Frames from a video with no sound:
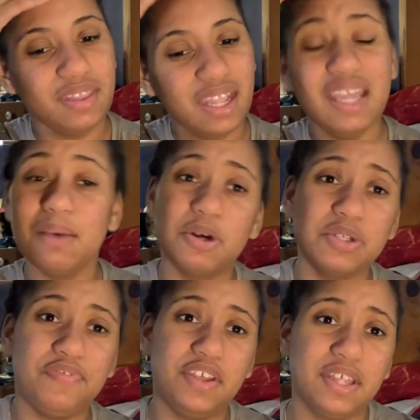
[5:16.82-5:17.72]
And I'm
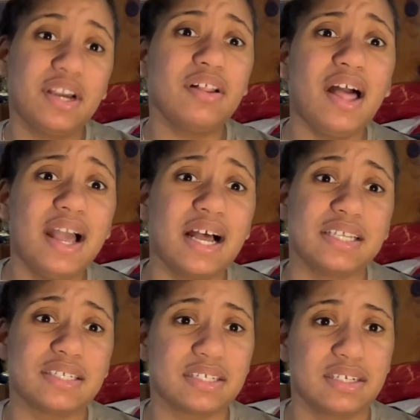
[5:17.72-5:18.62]
also failing a
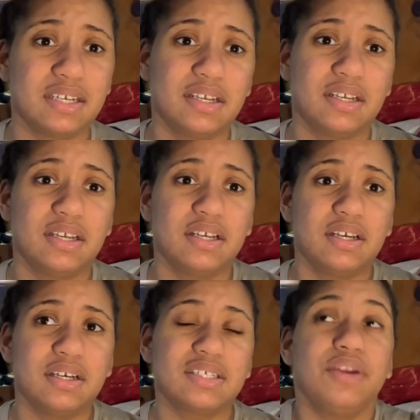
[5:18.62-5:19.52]
class.
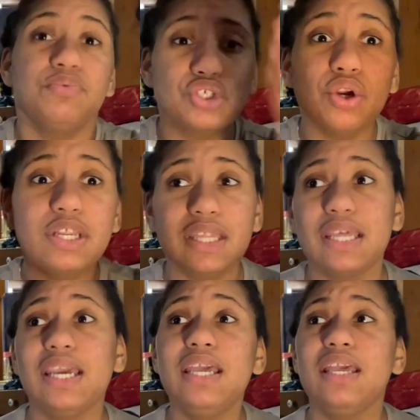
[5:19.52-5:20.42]
Cause I don't turn anything
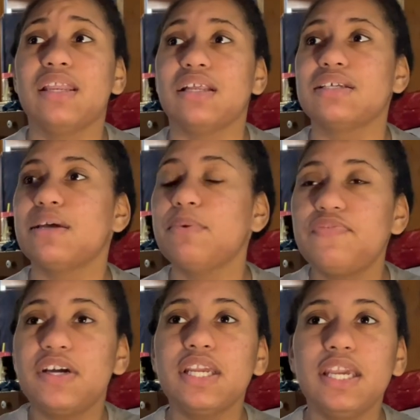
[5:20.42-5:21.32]
in, because I'm a
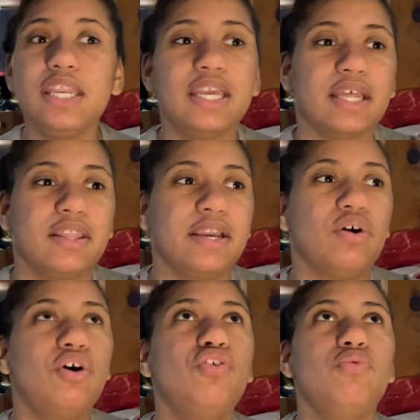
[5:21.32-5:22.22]
fucking idiot. Like,
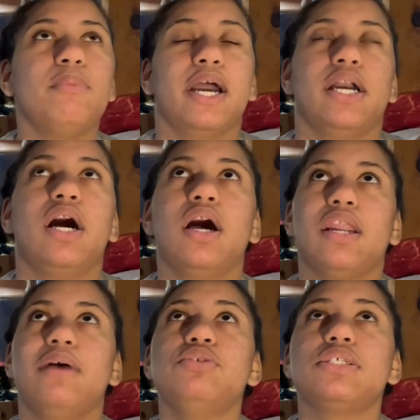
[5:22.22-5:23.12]
oh my god,
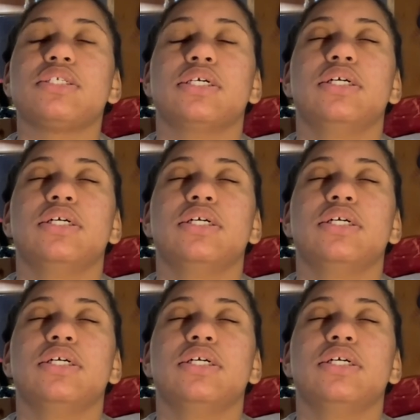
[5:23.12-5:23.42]
I'm just